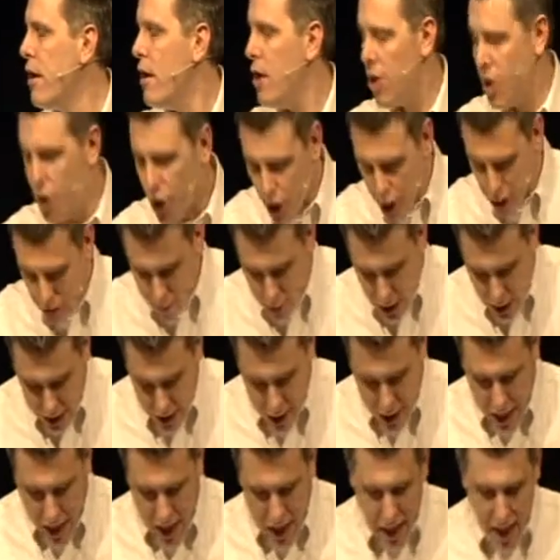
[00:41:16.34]
Third
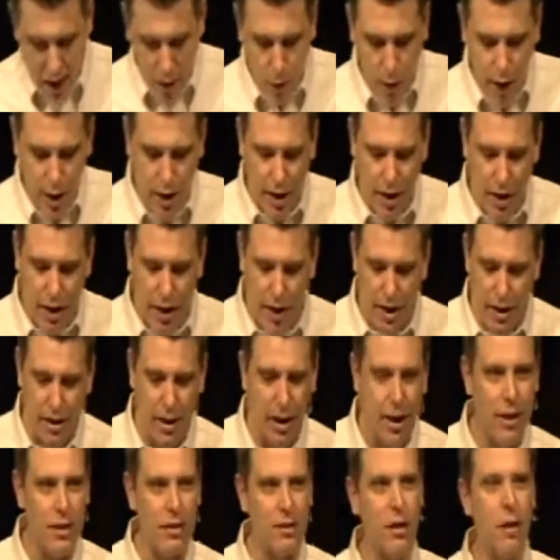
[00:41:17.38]
objection I hear with it
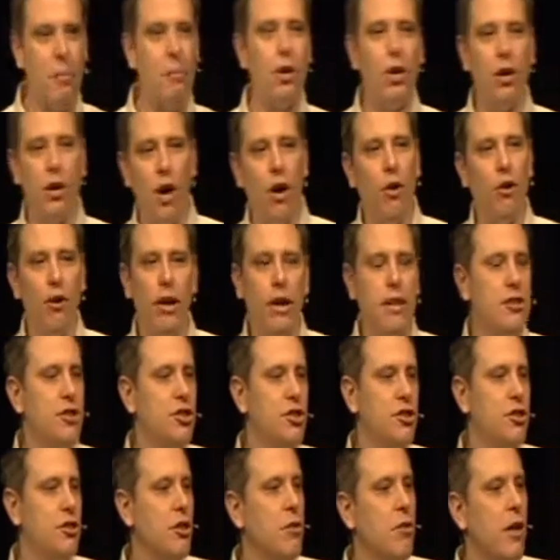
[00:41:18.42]
is some of you go, that's
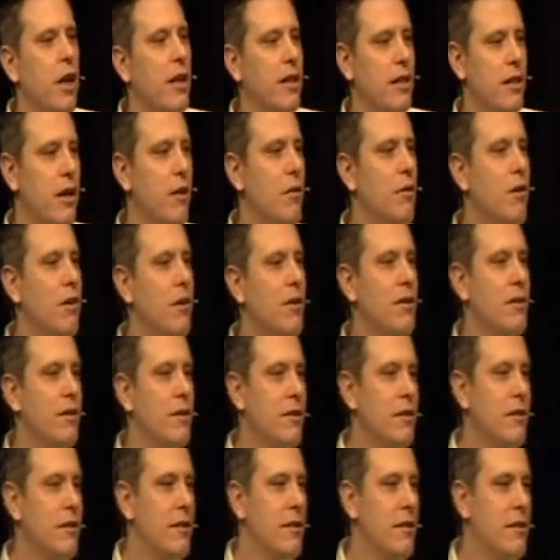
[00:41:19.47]
just too late though.
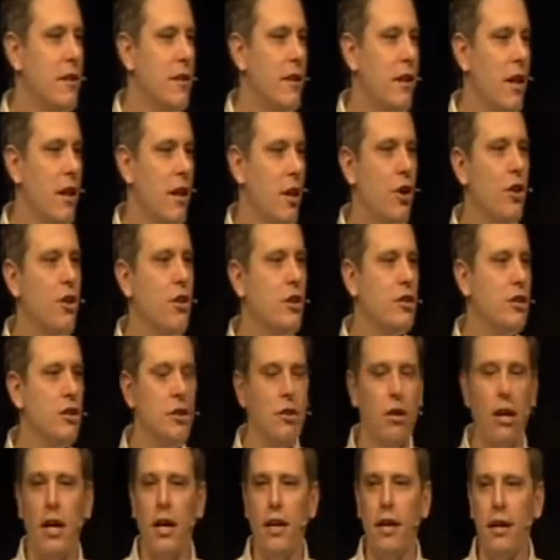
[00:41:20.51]
I learned this
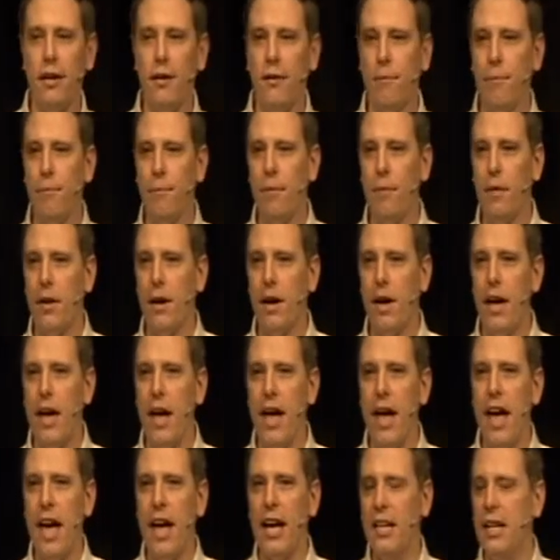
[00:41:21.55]
too late.
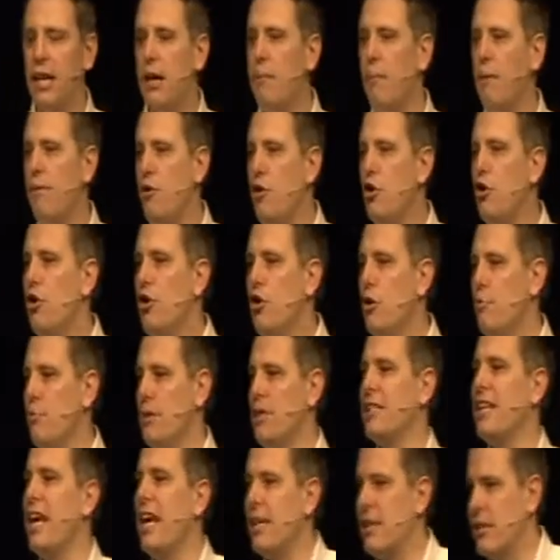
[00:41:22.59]
And Tim, if you knew the
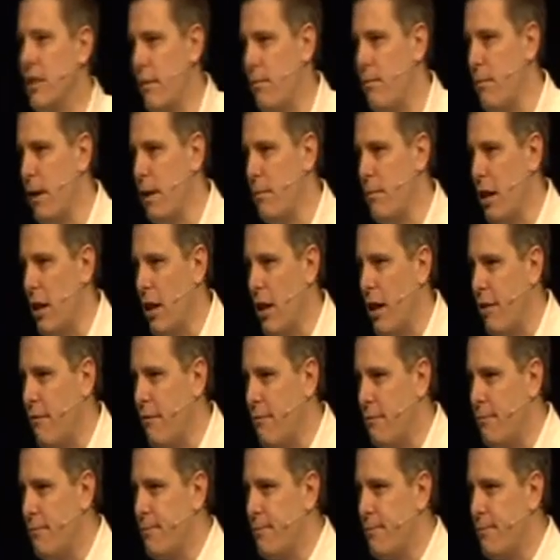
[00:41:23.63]
mistakes I've made in my life,